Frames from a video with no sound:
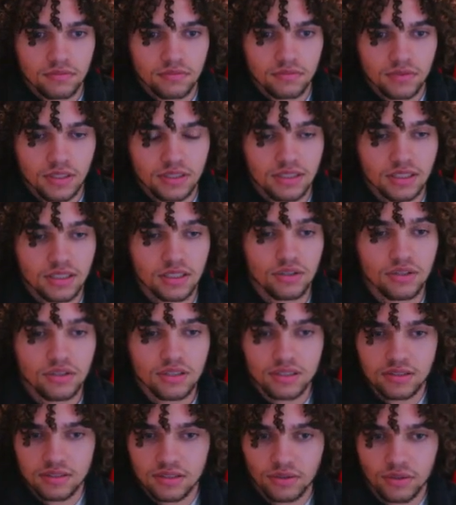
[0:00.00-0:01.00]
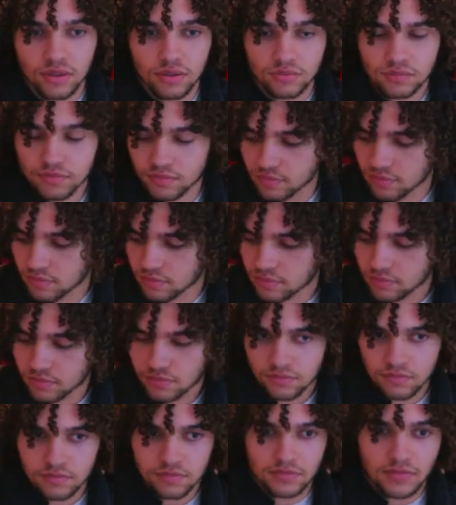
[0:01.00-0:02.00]
Does literally 0.
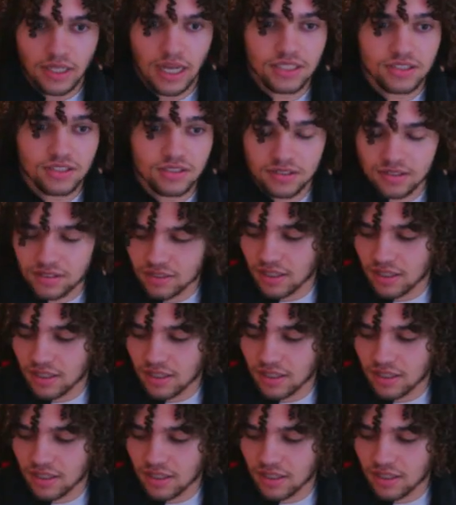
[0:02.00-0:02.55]
That actually did